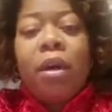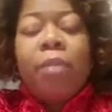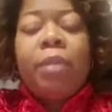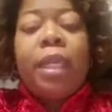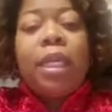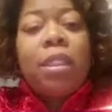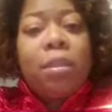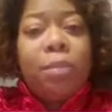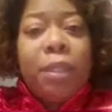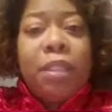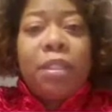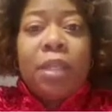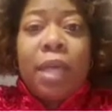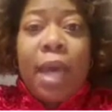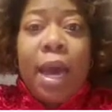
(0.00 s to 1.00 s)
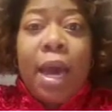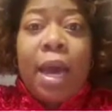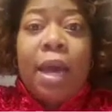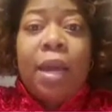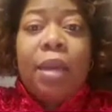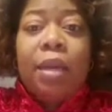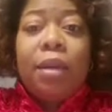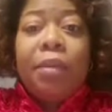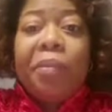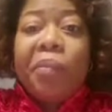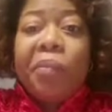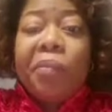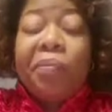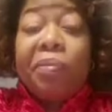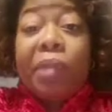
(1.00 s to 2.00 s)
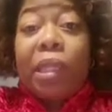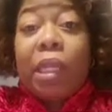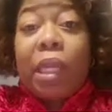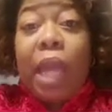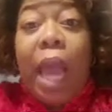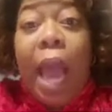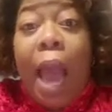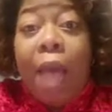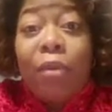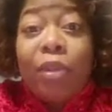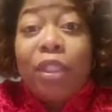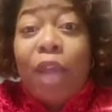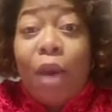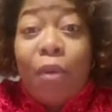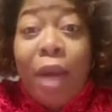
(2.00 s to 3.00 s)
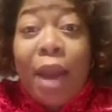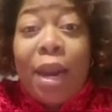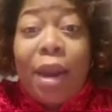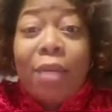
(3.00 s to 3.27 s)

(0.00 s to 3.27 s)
Thanks be to God, I was all right.